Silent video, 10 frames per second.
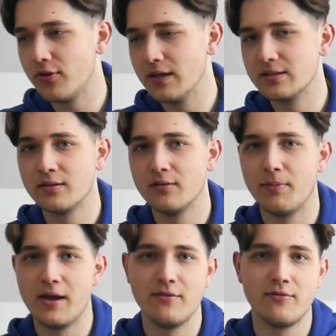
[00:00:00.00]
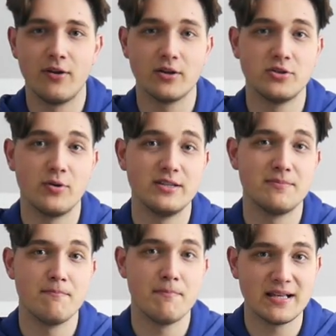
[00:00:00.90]
is, the pay fluctuates
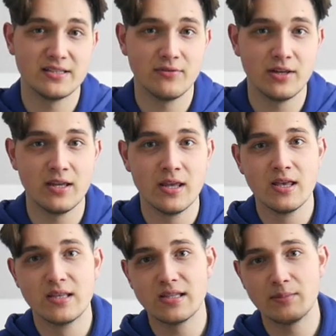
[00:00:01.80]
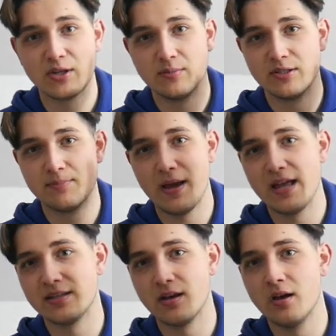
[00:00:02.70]
massively. Sometimes it's
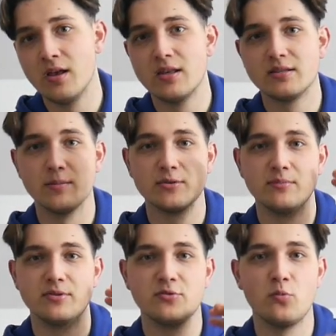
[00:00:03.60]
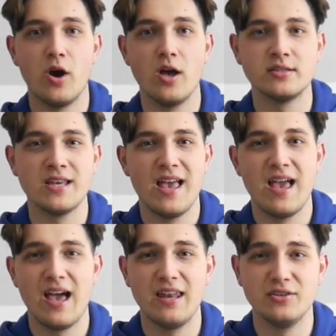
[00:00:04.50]
better, sometimes it's worse.
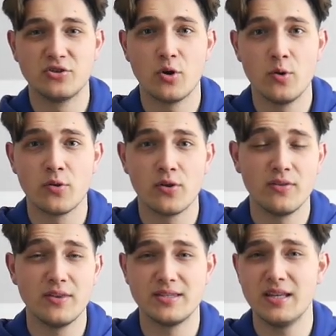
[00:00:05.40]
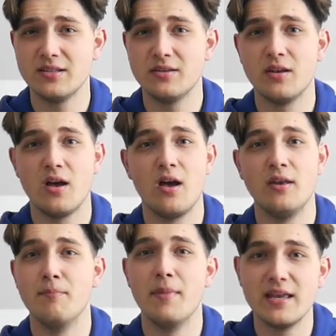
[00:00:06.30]
And in truth, this isn't an
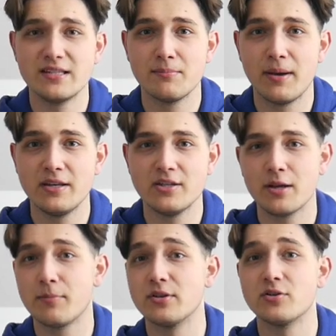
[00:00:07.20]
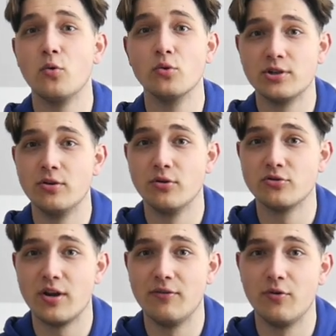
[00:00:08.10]
amazing paycheck, but it's also not
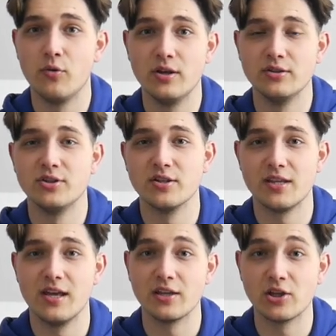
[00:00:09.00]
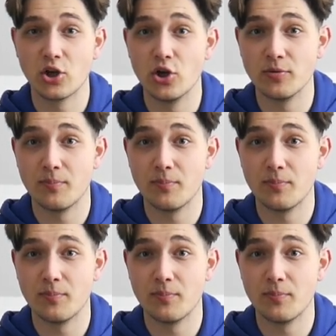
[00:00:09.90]
dreadful. It's just a good